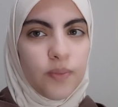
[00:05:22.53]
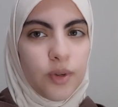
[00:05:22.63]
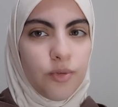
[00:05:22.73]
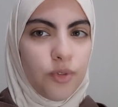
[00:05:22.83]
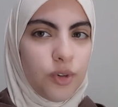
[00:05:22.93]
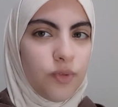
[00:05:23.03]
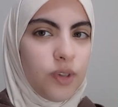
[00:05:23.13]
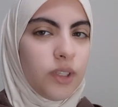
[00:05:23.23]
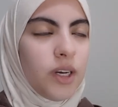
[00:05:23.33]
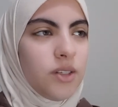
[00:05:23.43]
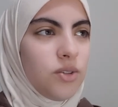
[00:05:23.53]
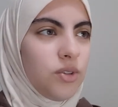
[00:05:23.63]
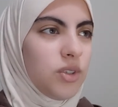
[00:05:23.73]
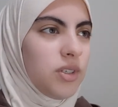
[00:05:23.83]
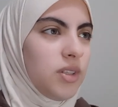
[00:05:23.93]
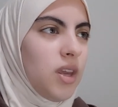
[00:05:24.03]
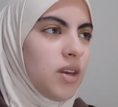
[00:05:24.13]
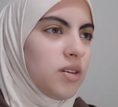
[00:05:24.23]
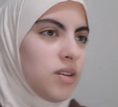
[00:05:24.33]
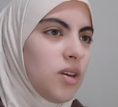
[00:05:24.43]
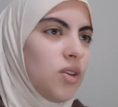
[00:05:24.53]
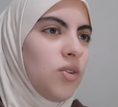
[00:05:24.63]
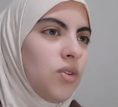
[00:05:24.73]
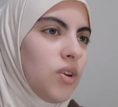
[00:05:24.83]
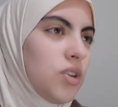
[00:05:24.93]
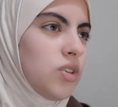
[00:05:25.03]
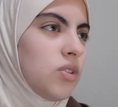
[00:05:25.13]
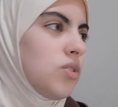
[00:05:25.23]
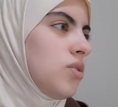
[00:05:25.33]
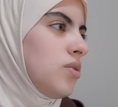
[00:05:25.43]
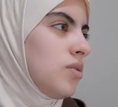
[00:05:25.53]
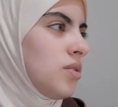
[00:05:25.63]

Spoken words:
In front of the class, you're gonna stand, you're gonna just,